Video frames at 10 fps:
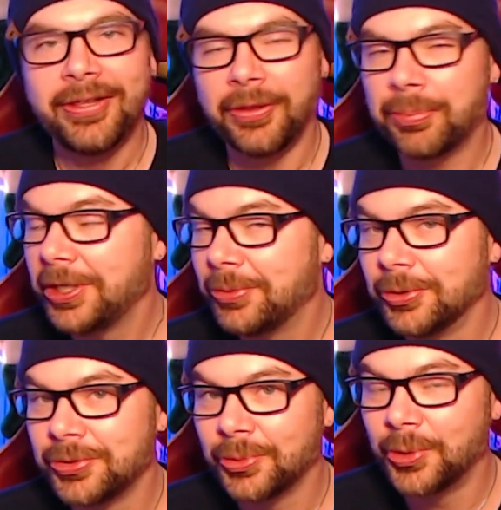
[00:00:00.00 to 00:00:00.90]
The
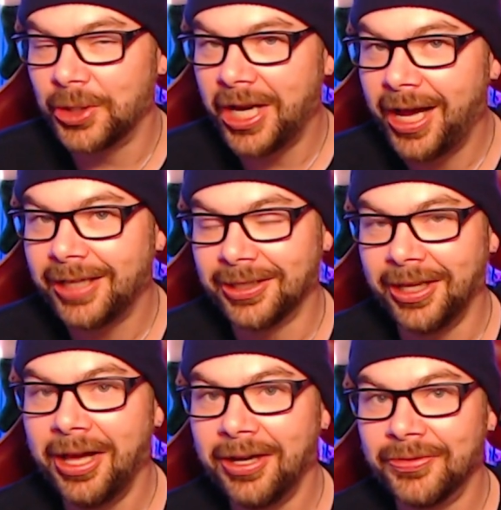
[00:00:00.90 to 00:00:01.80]
prequels were not
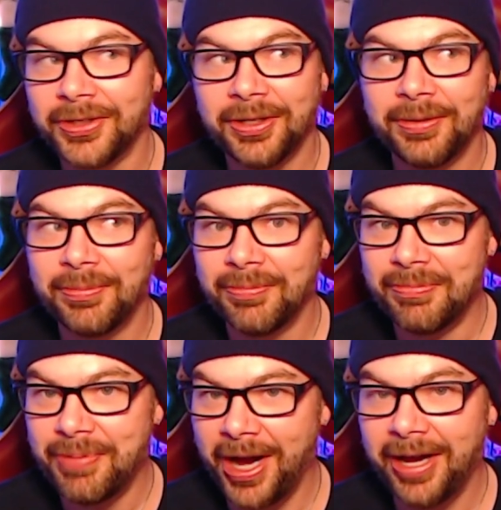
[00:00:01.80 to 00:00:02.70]
loved
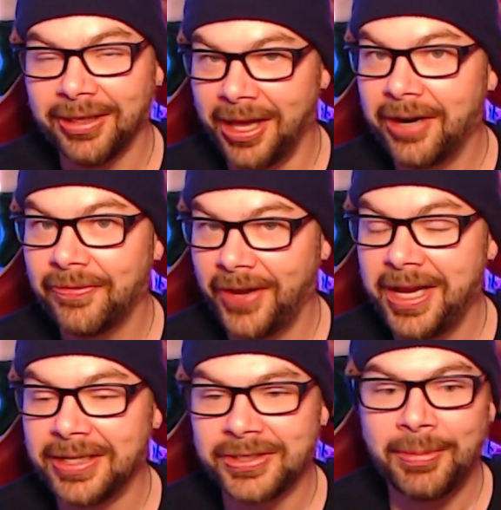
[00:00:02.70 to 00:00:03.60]
by a lot of fans. I